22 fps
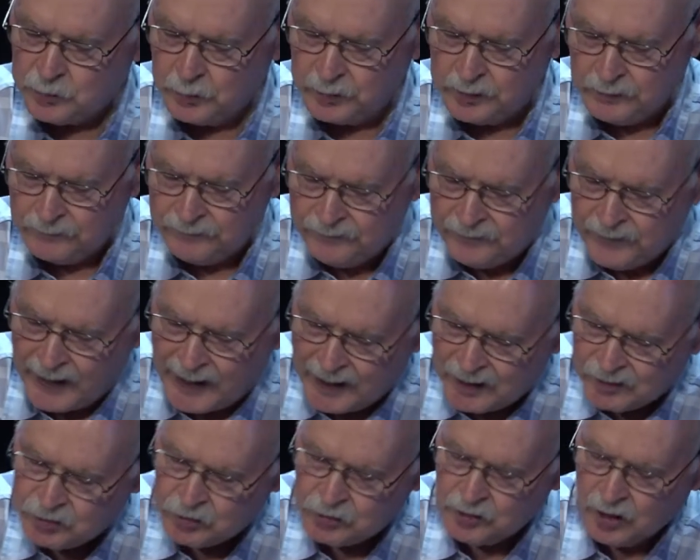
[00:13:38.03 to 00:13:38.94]
with a
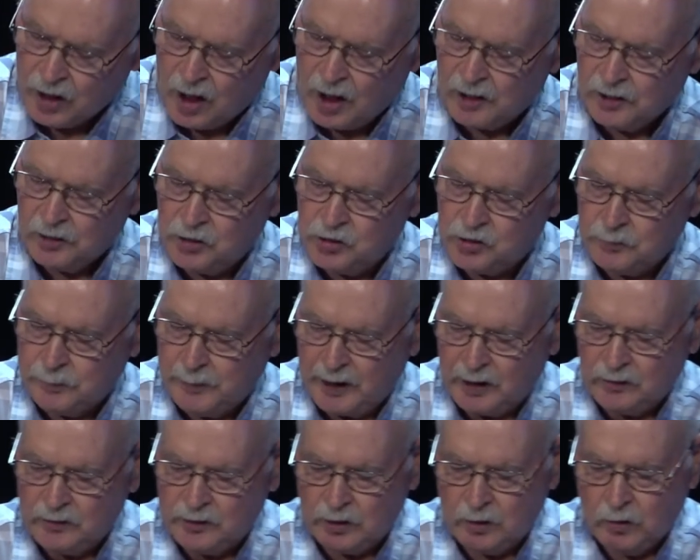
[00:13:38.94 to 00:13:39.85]
vast knowledge
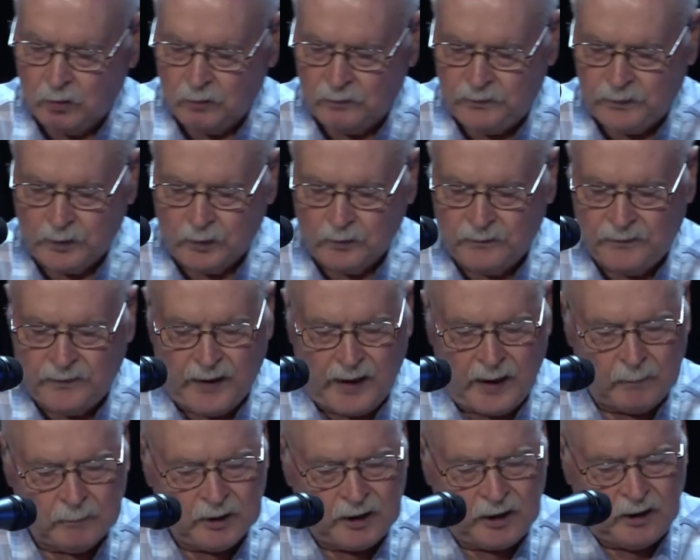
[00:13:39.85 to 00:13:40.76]
about the Oatfield
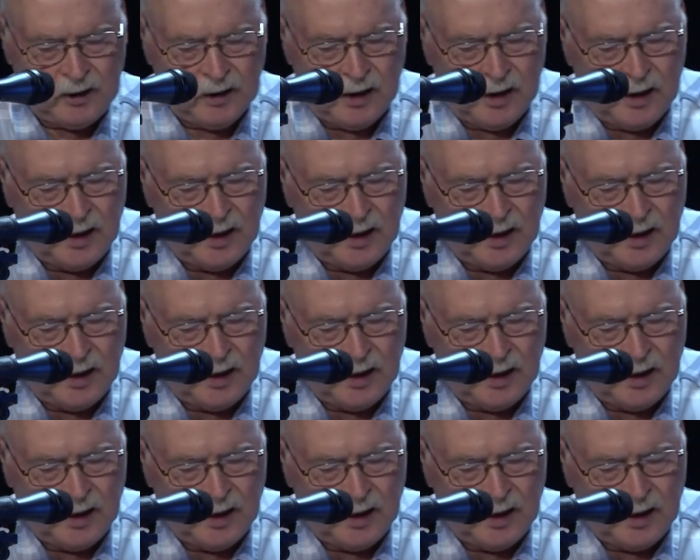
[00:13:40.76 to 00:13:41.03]
family